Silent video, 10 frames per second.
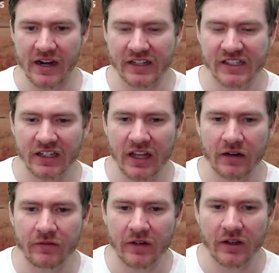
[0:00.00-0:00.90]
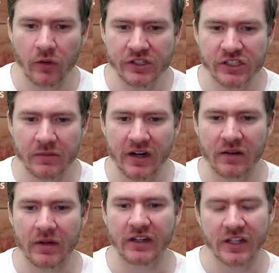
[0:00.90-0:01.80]
I see a lot of questions about it
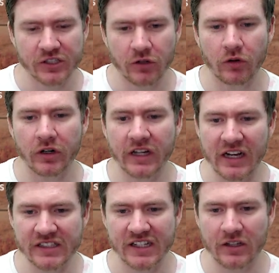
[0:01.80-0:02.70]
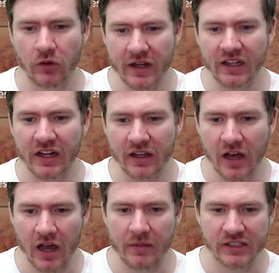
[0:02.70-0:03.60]
in my Discord, and I see quite a lot of
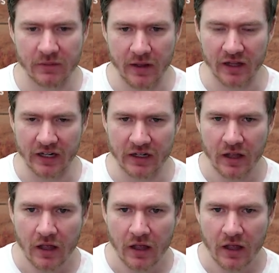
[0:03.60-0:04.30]
comments about it,